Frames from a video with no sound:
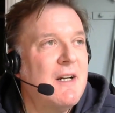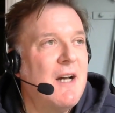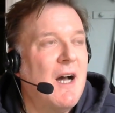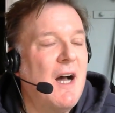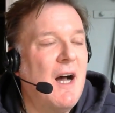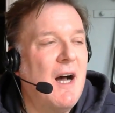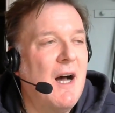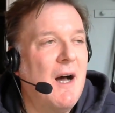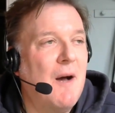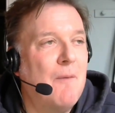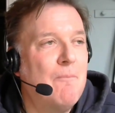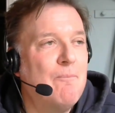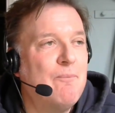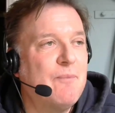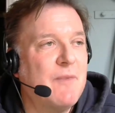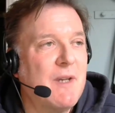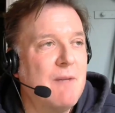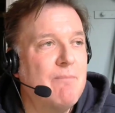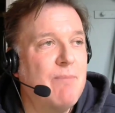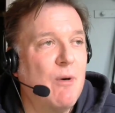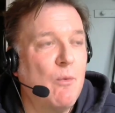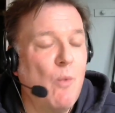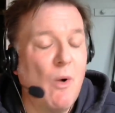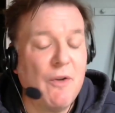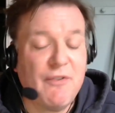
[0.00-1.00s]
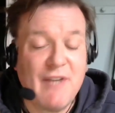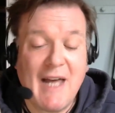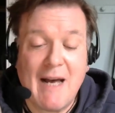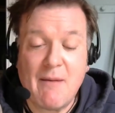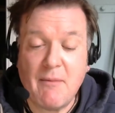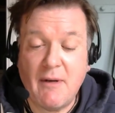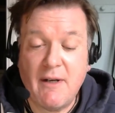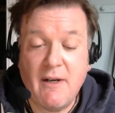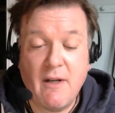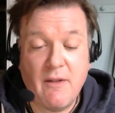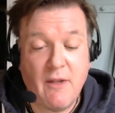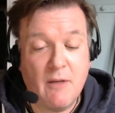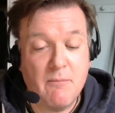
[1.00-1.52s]
But what's
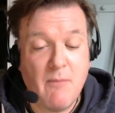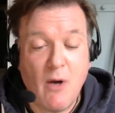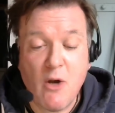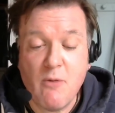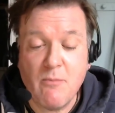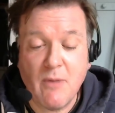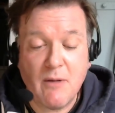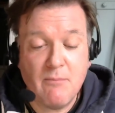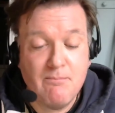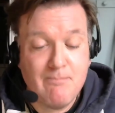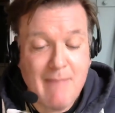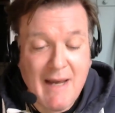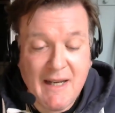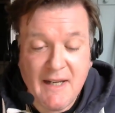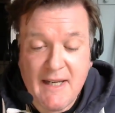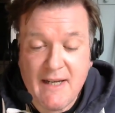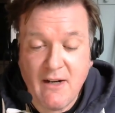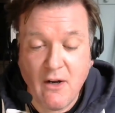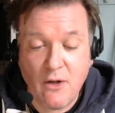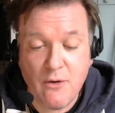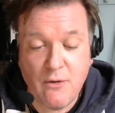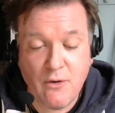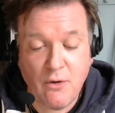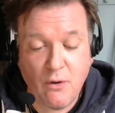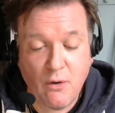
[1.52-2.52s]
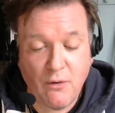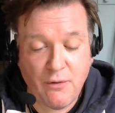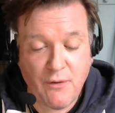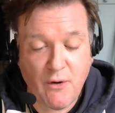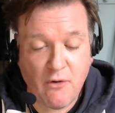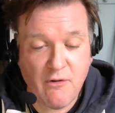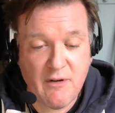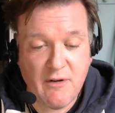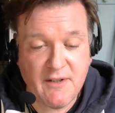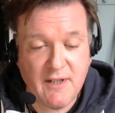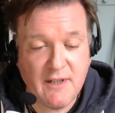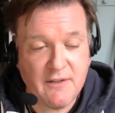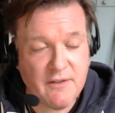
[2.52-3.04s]
happening at the moment, many local
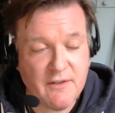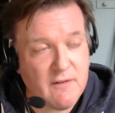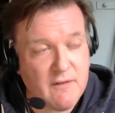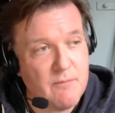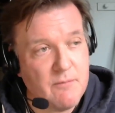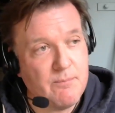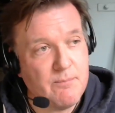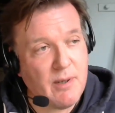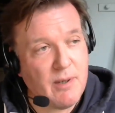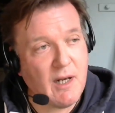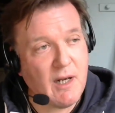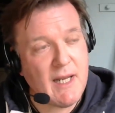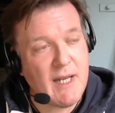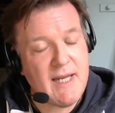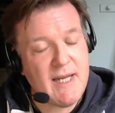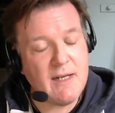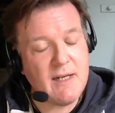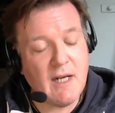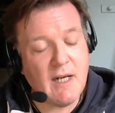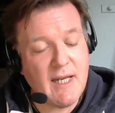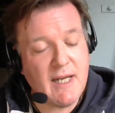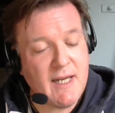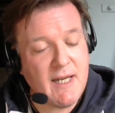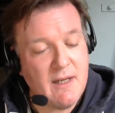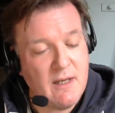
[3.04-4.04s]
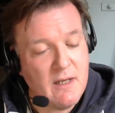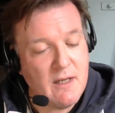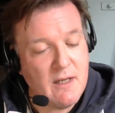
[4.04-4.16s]
authorities have completely